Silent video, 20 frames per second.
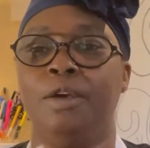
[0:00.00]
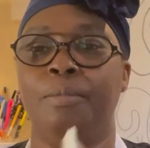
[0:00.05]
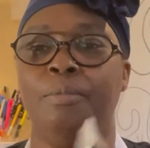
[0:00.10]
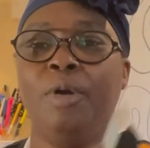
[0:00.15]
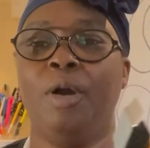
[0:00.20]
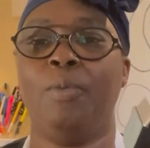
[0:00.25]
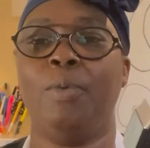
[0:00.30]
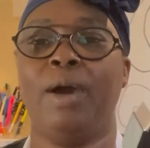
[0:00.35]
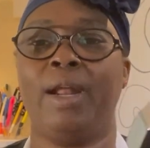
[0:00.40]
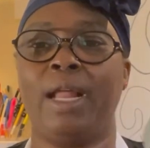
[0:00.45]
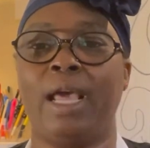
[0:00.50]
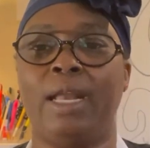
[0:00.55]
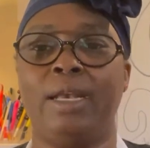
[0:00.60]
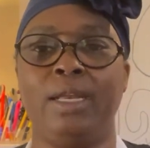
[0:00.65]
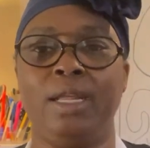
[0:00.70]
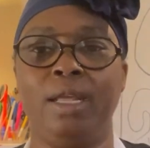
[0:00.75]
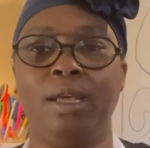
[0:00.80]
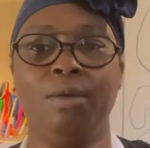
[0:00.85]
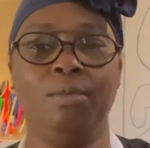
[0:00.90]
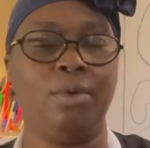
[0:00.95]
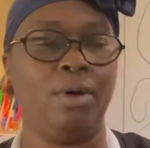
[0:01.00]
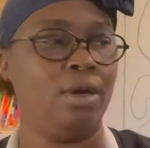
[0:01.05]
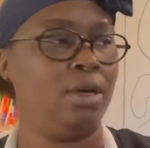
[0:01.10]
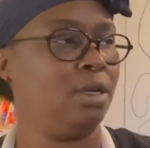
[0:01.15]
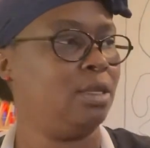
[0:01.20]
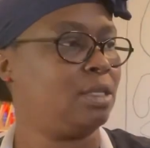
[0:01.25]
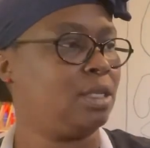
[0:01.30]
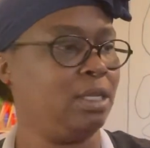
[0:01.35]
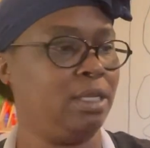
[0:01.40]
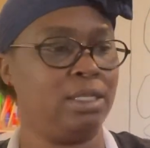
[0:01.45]
But what I did
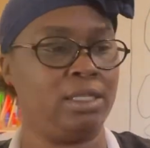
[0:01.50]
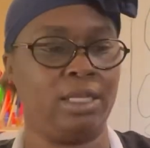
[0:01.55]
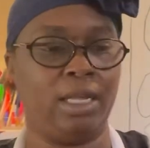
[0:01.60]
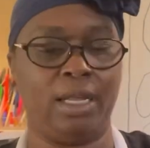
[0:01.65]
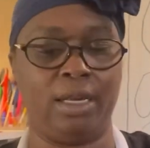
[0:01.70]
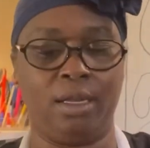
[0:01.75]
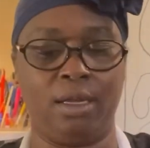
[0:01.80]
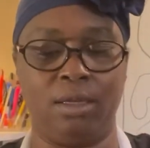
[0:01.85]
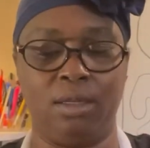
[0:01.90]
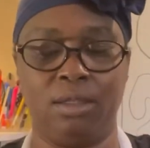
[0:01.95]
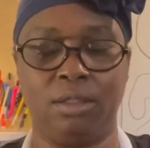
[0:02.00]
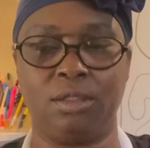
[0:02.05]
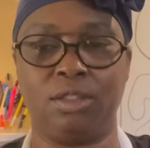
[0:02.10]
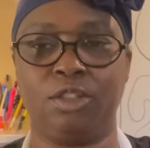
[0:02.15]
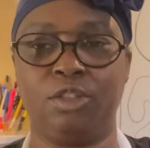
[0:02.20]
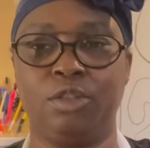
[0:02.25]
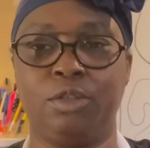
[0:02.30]
was, instead of